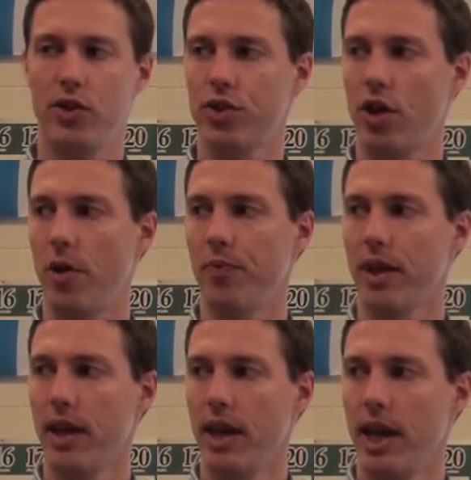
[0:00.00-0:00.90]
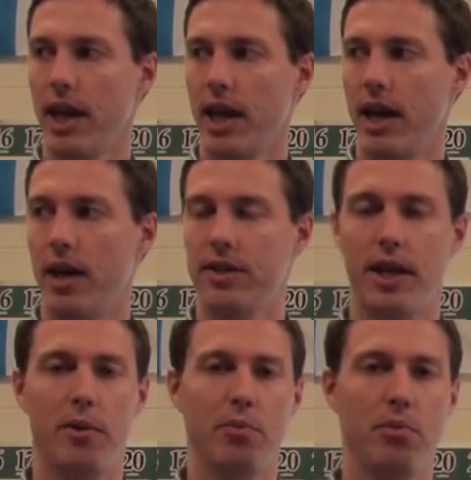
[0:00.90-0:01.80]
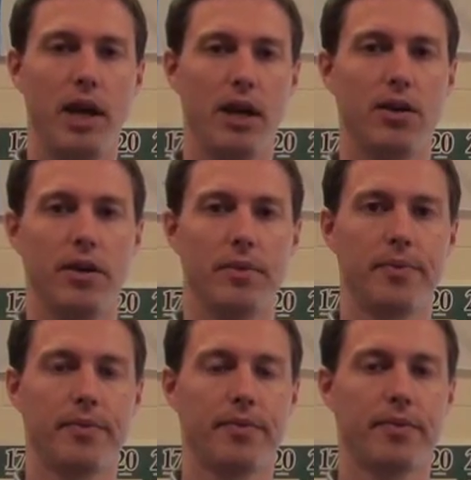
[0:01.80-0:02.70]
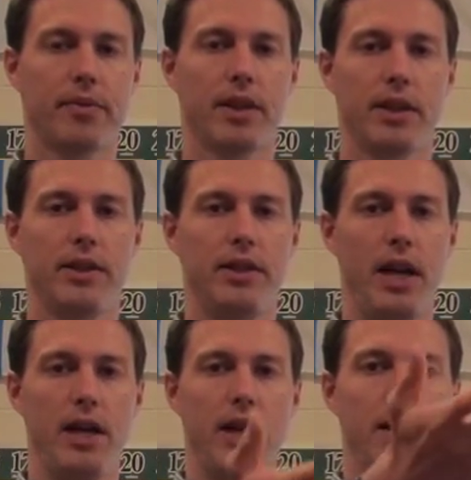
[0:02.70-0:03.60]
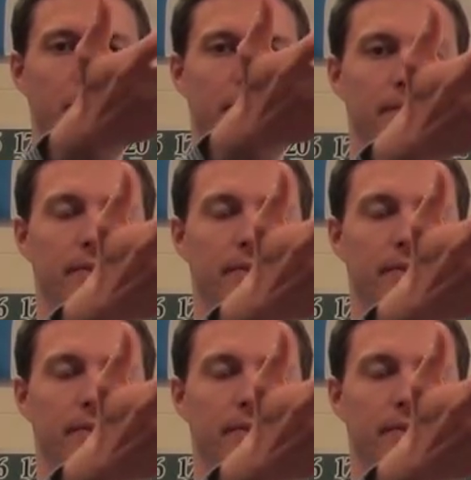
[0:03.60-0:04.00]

So I'll say, Michael, stand up.